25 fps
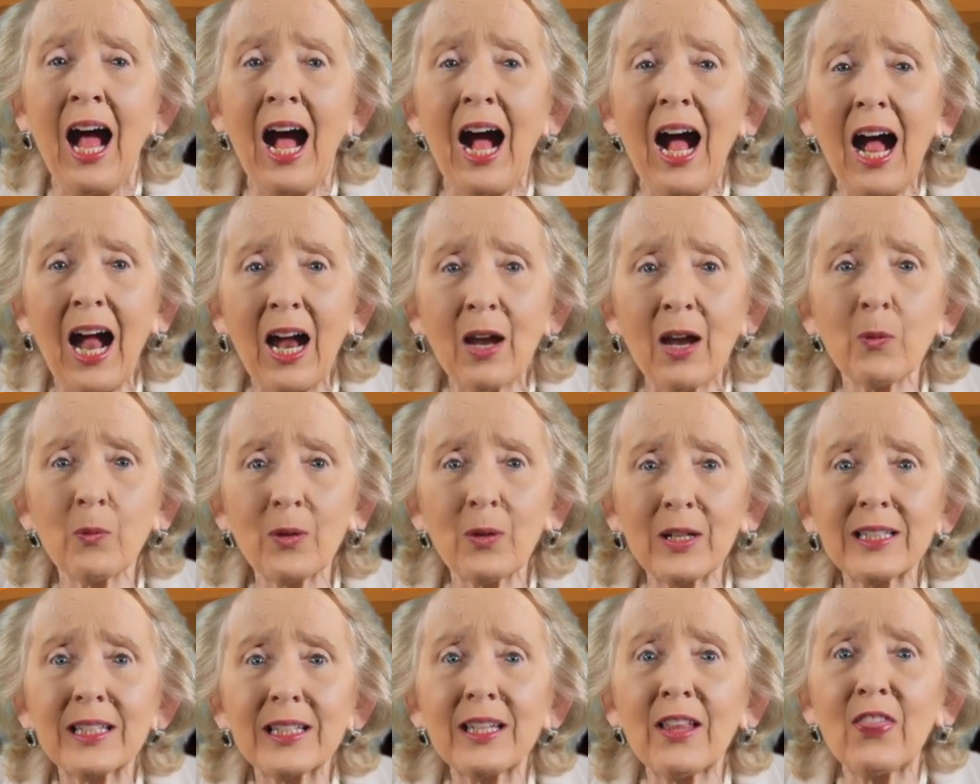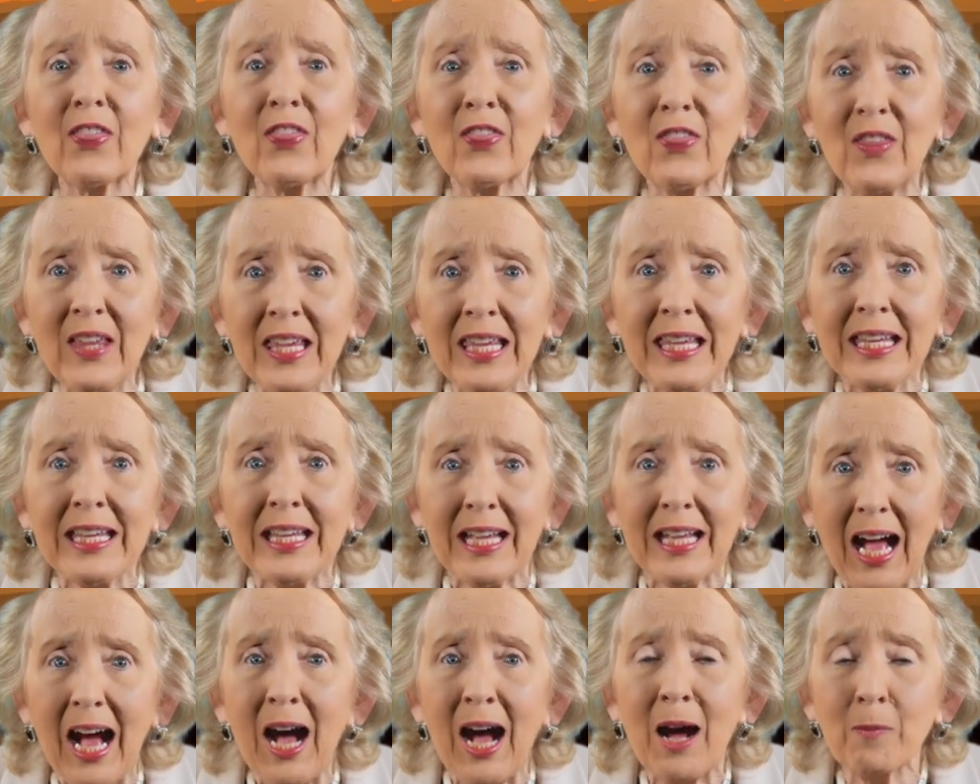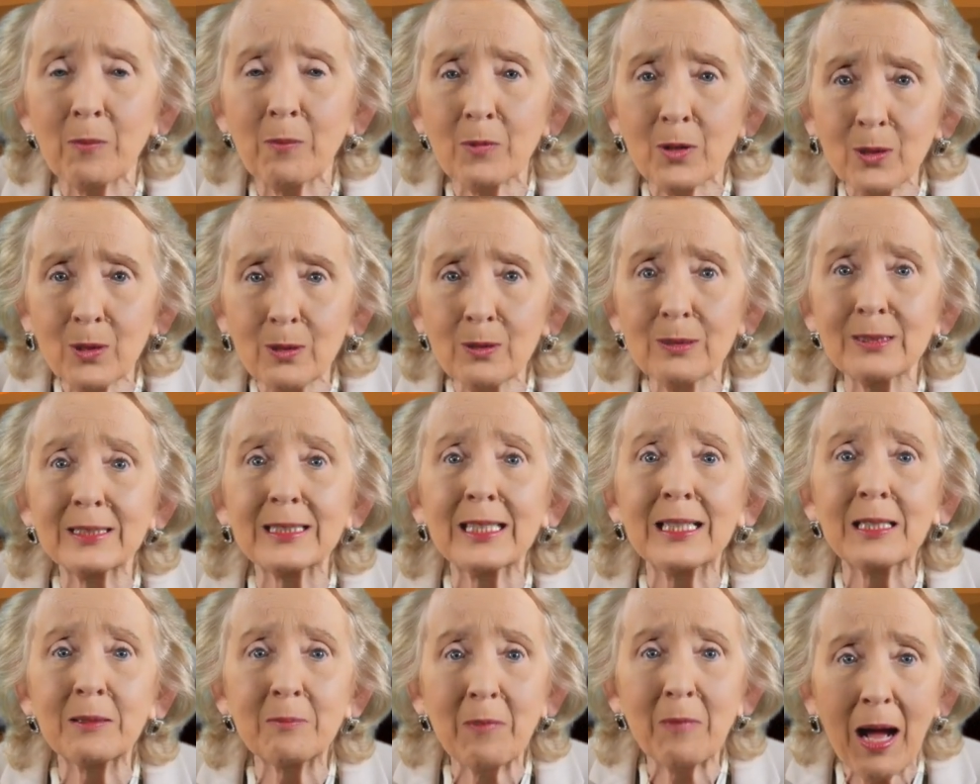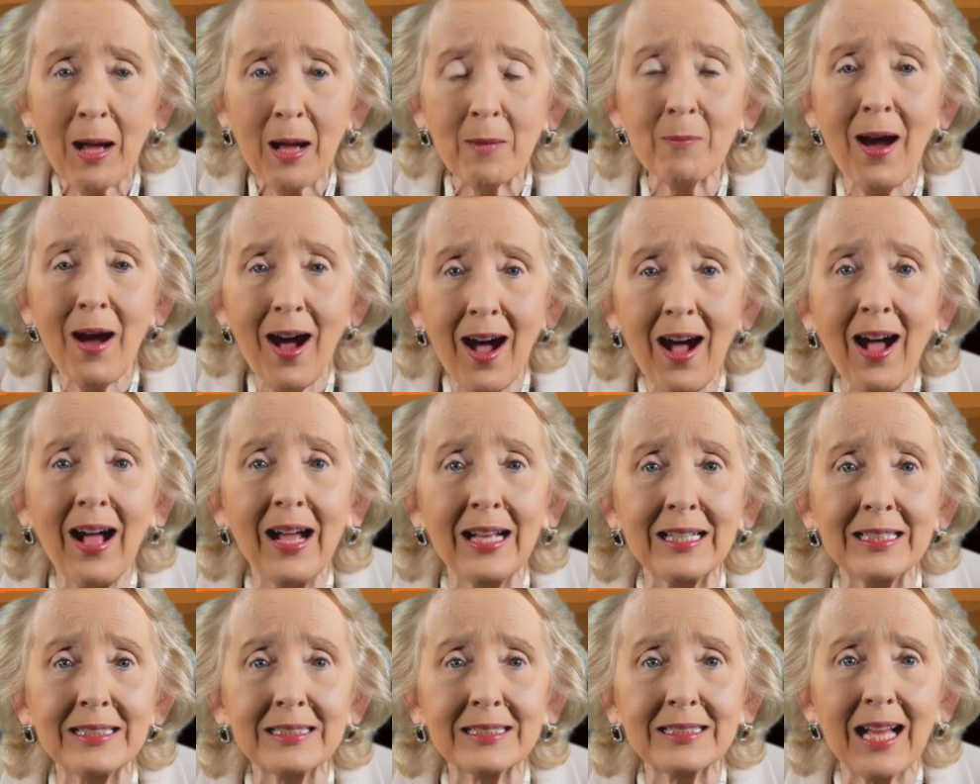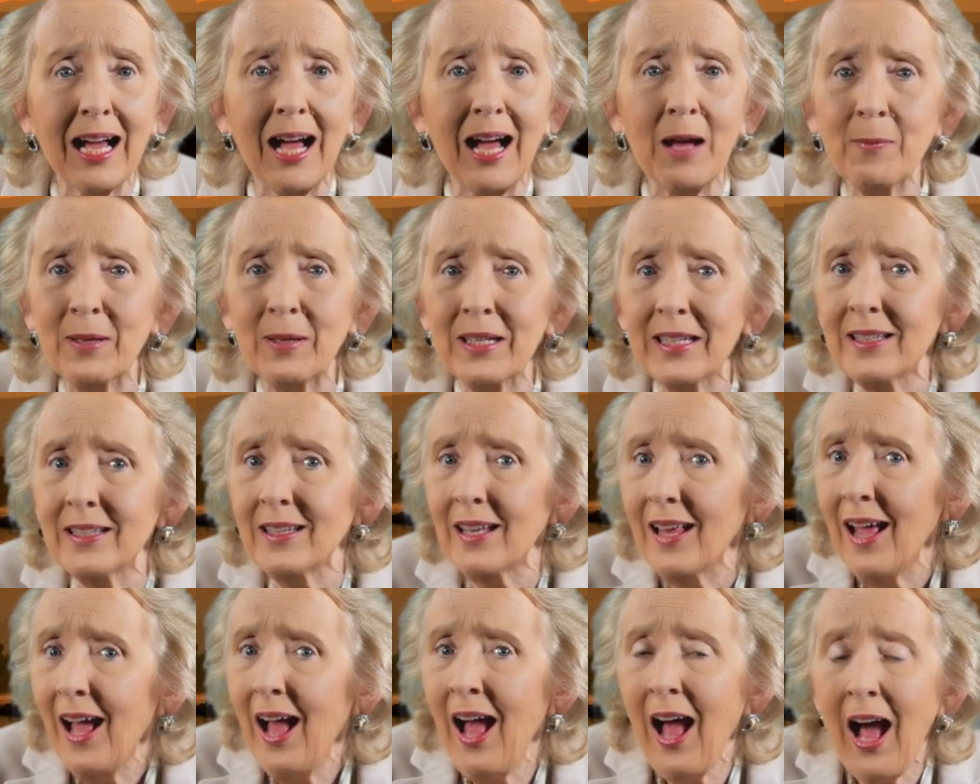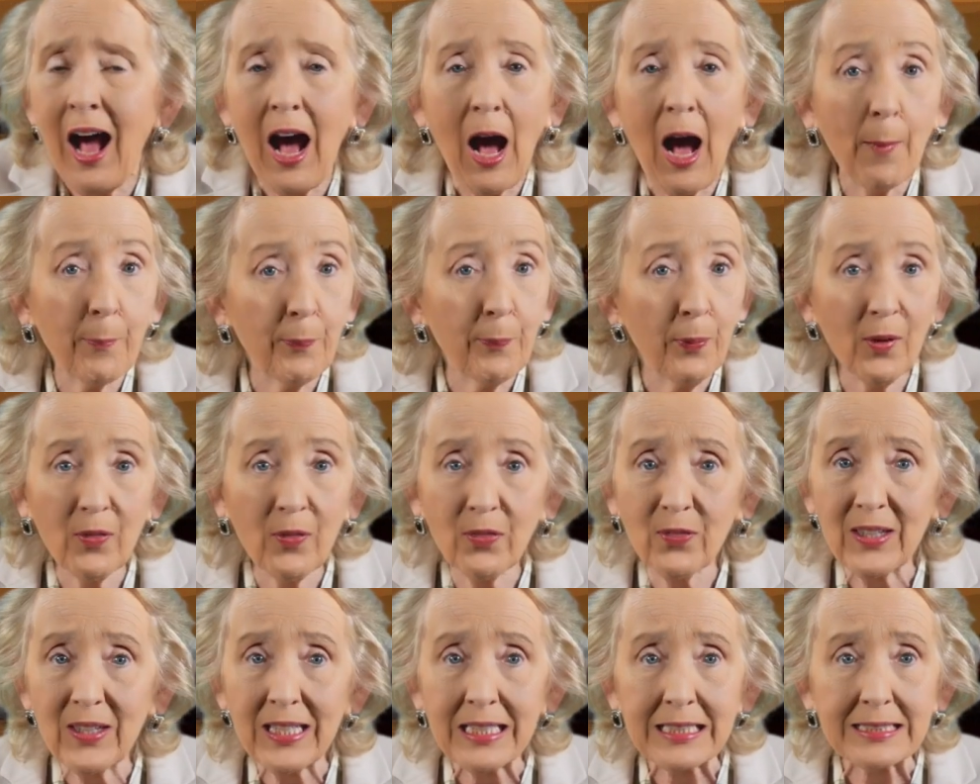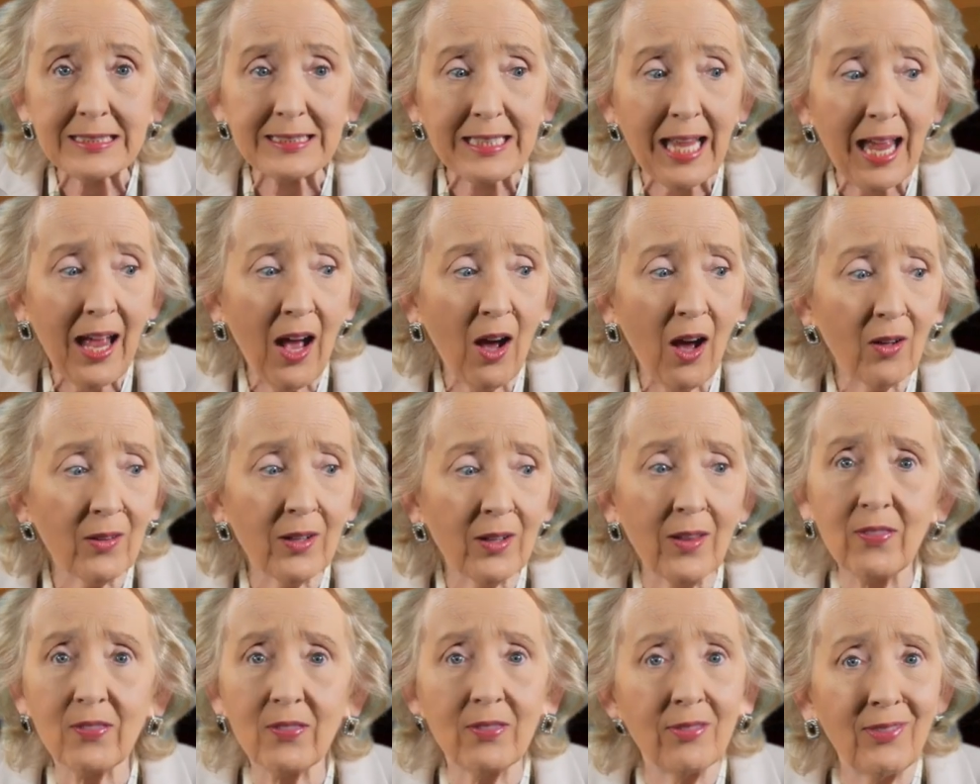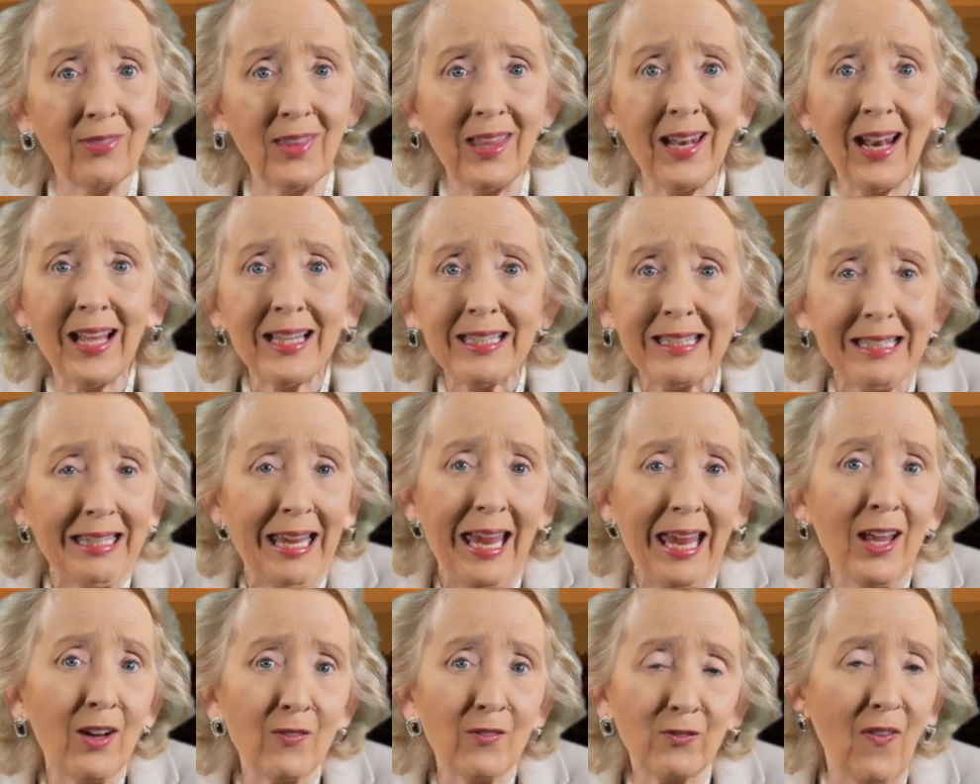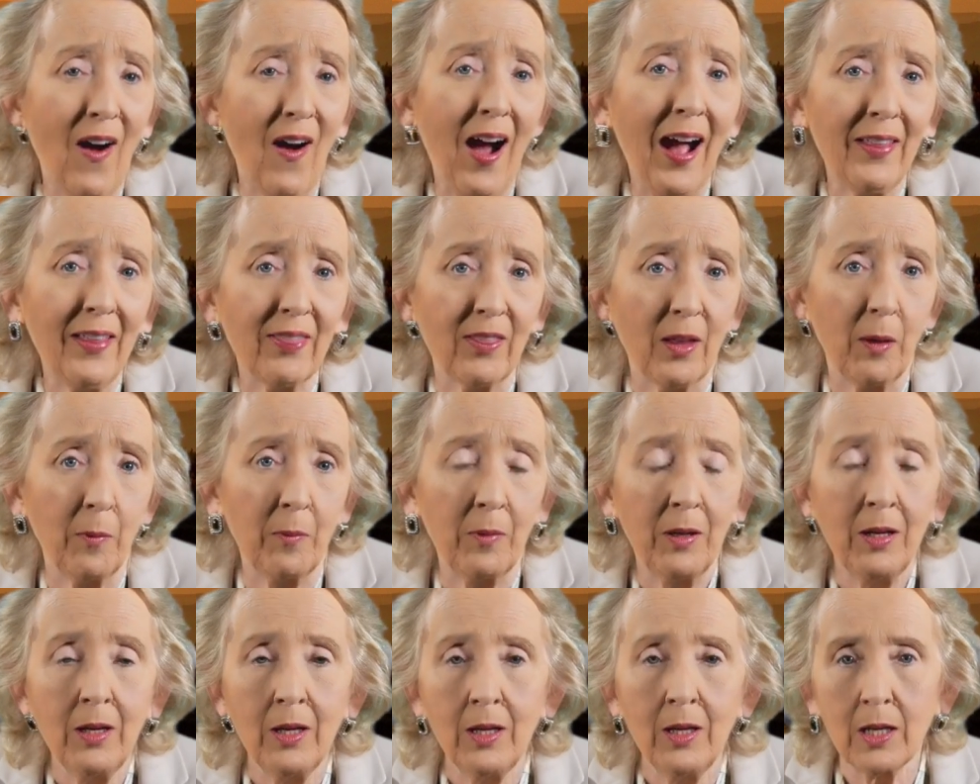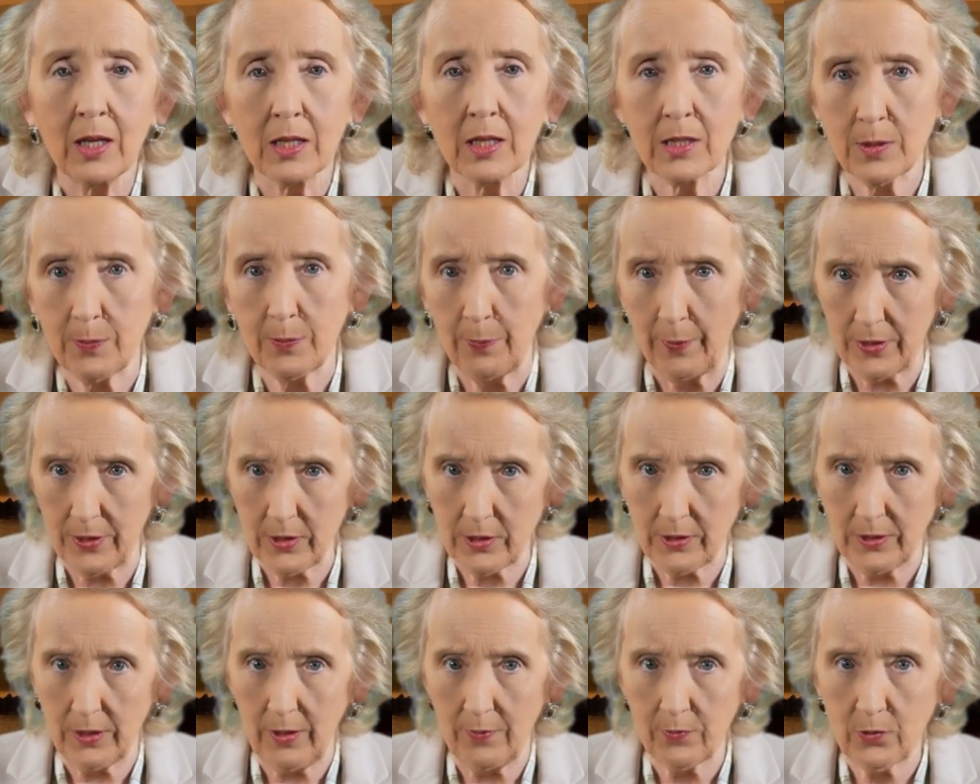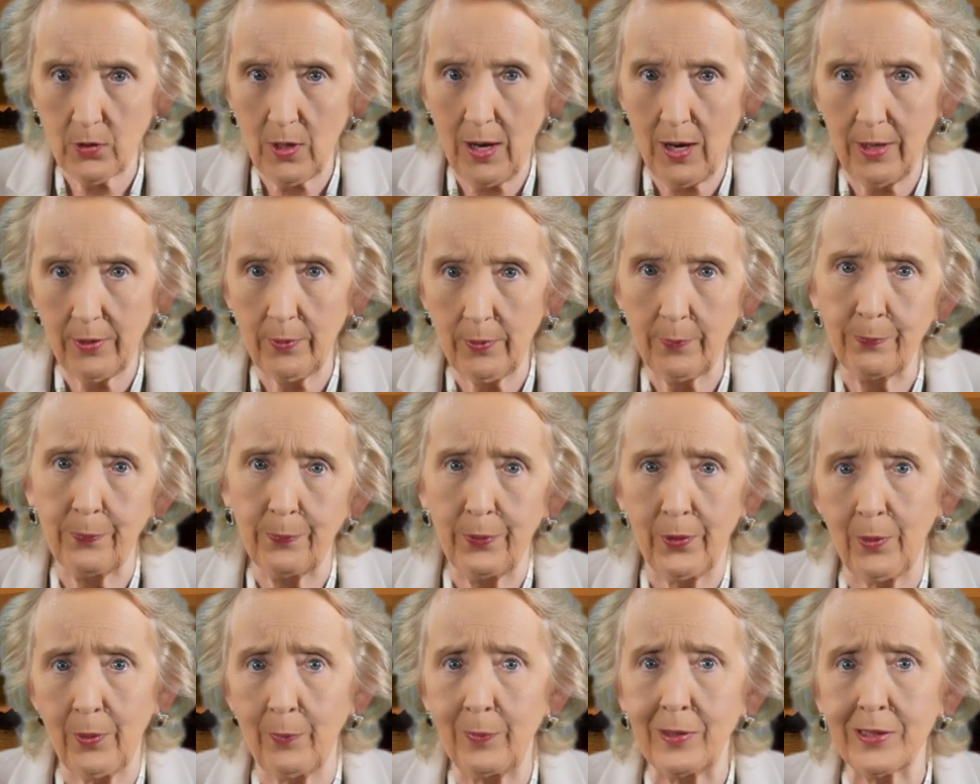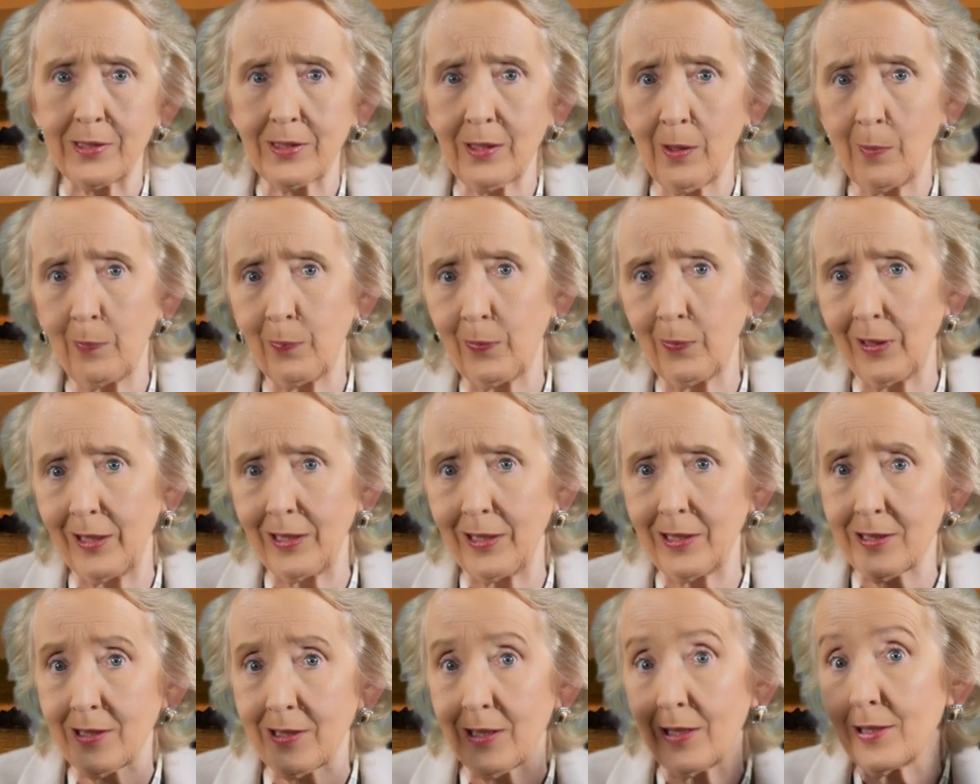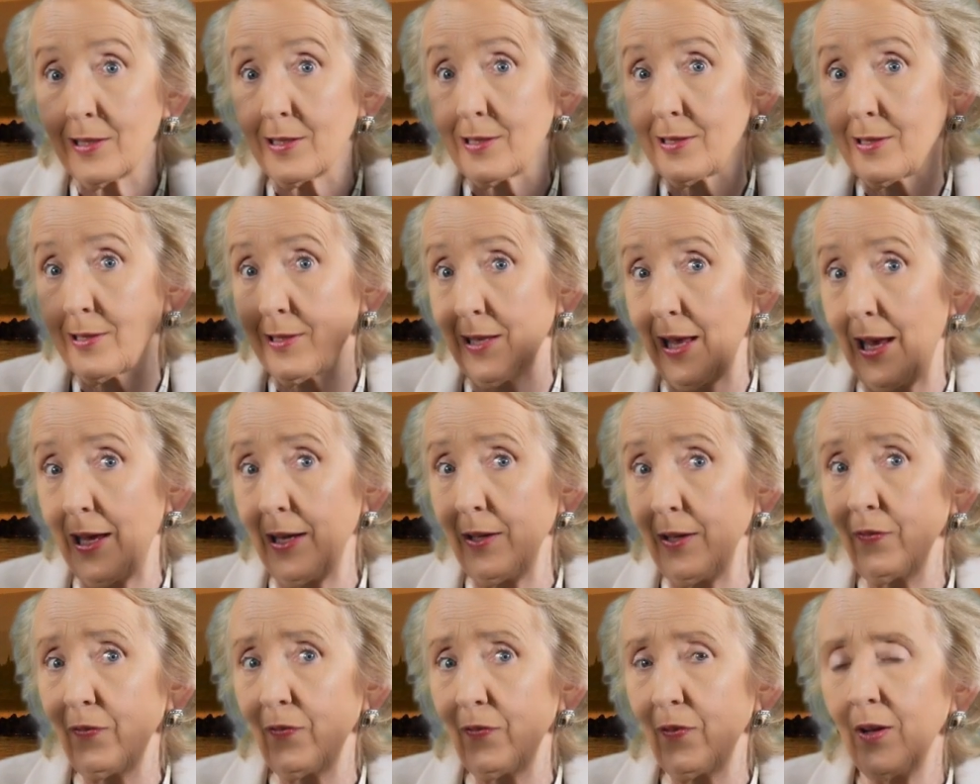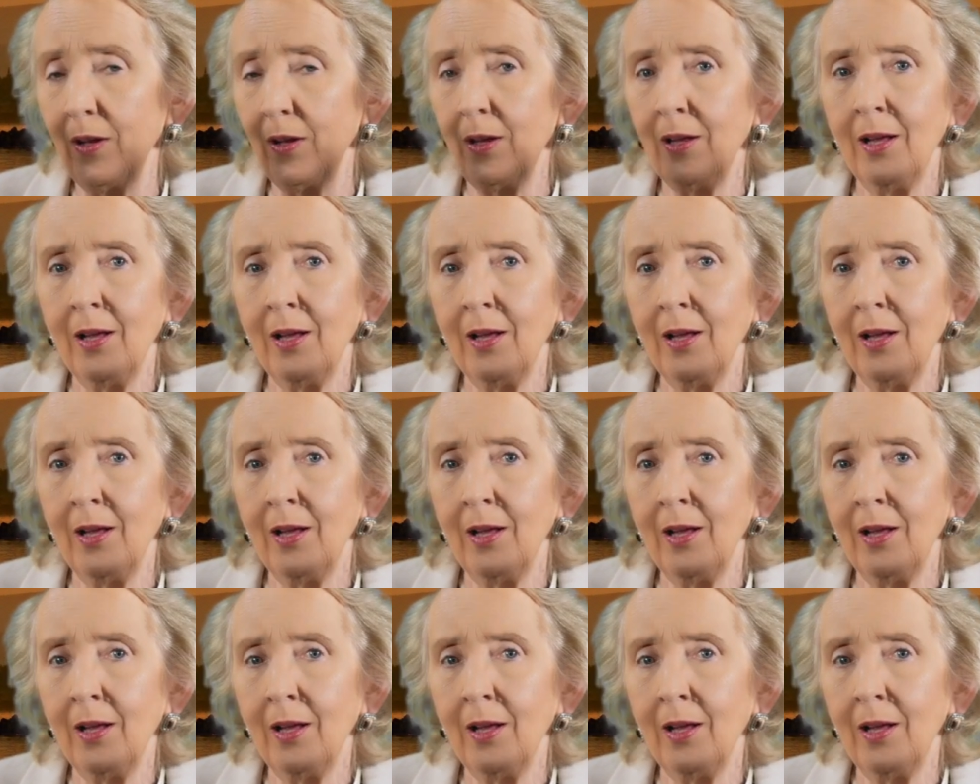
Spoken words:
I really think I'm losing my mind. I mean, I put things down and then I can't find them, especially I'm trying to put them in someplace safe.